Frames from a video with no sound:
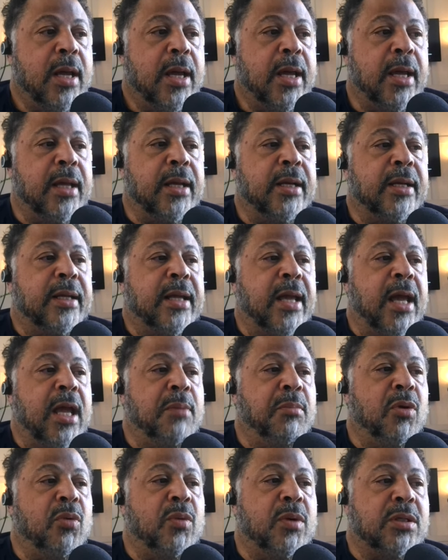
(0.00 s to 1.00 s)
In a
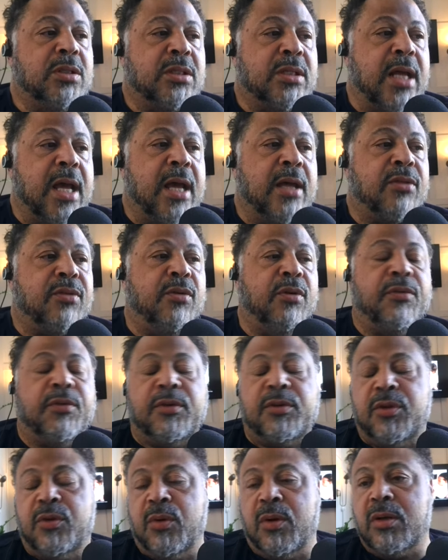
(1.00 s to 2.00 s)
game in which Dak threw for
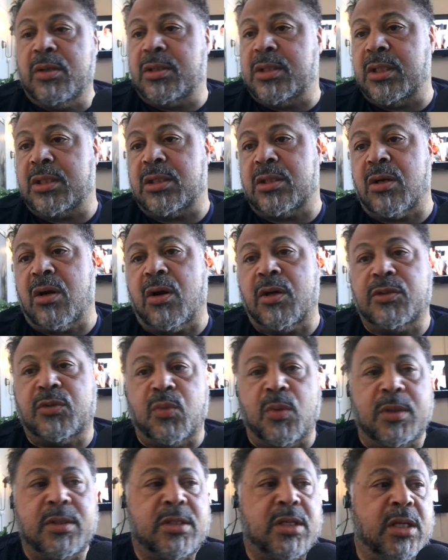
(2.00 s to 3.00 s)
206 yards,
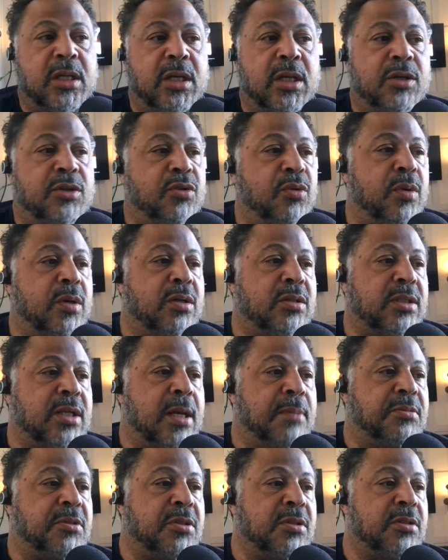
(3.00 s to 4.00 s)
one TD, two
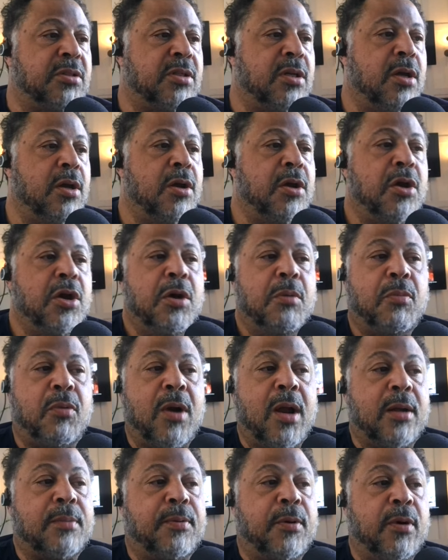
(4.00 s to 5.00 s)
interceptions,
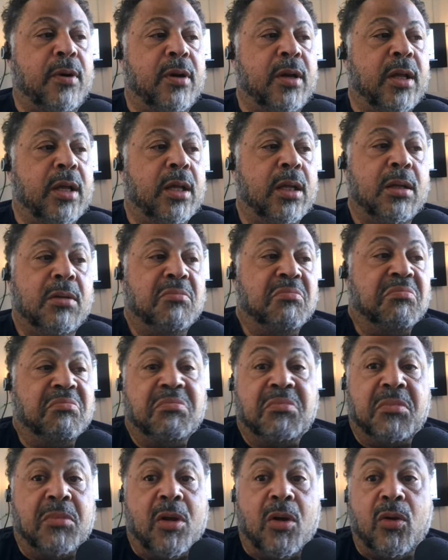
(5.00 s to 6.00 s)
Brock Purdy
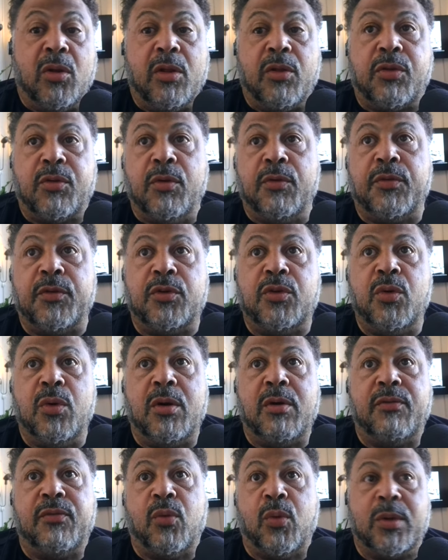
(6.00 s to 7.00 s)
only threw for
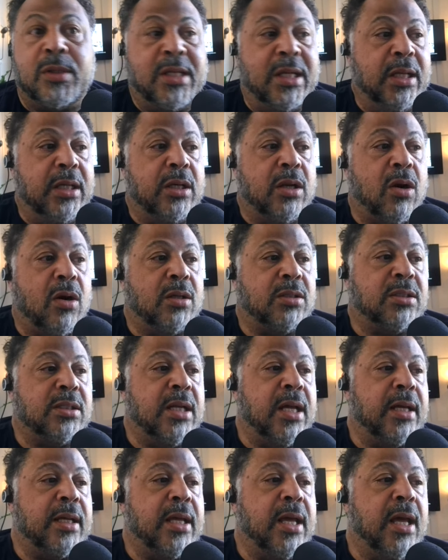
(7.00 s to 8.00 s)
214 yards in
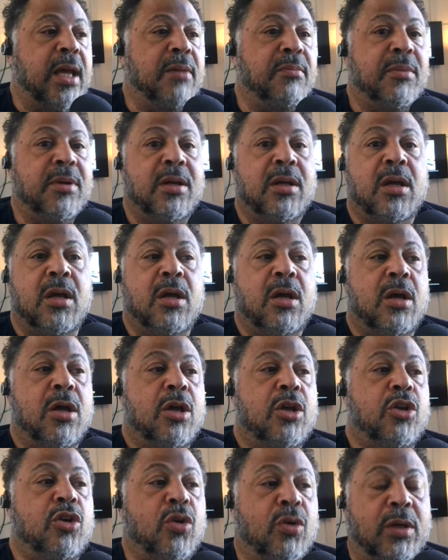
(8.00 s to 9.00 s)
that game.
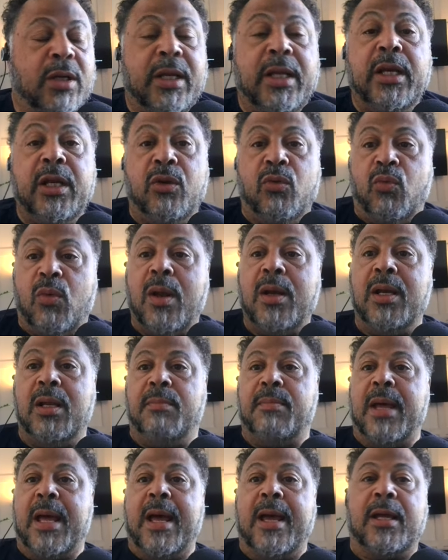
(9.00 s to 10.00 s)
Your leading running
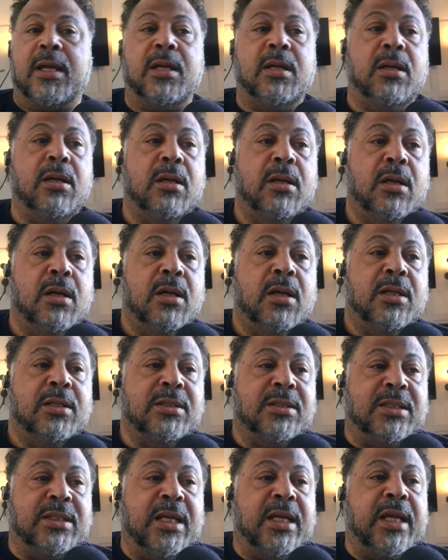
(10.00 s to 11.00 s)
back
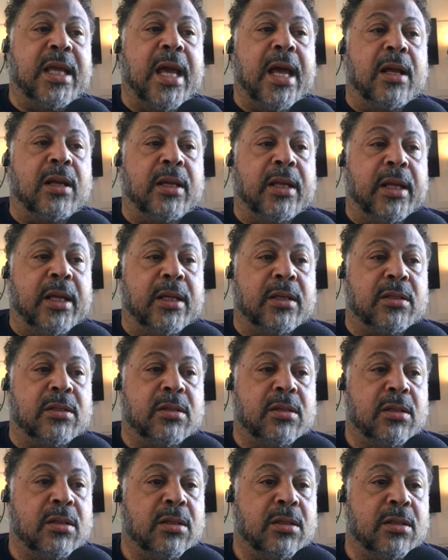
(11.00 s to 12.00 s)
Zeke
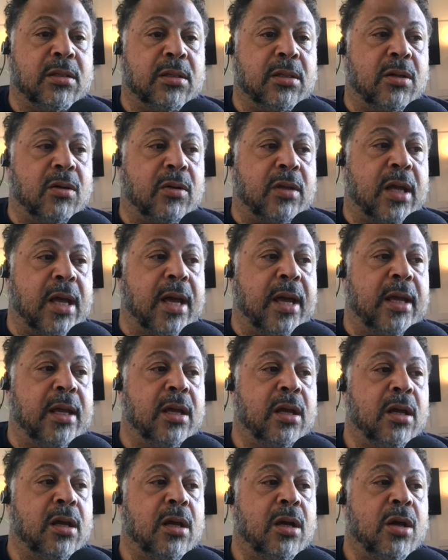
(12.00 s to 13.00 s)
Elliott, okay,
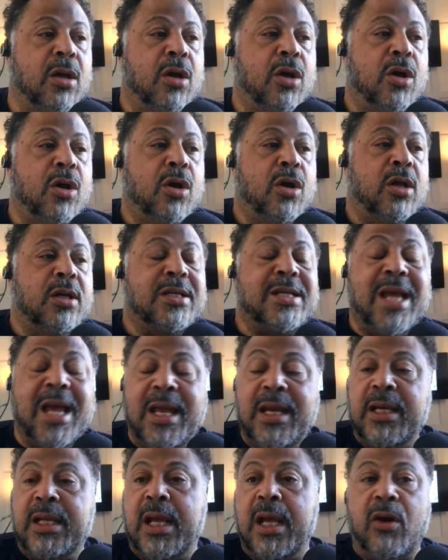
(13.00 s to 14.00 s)

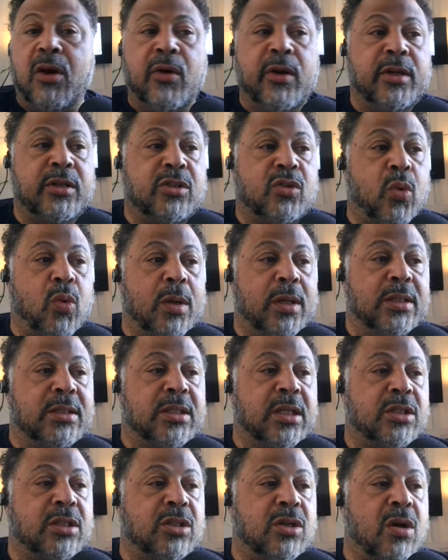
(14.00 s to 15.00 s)
10 carries,
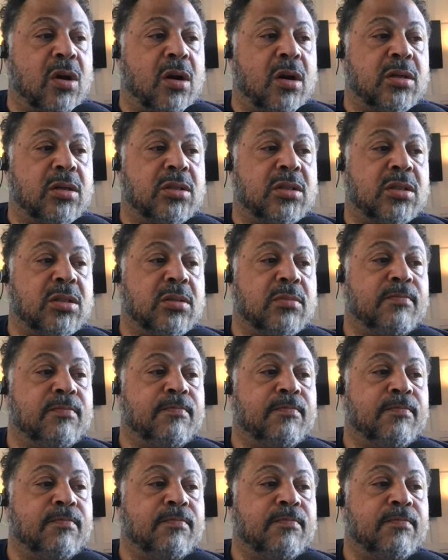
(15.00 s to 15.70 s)
26 yards.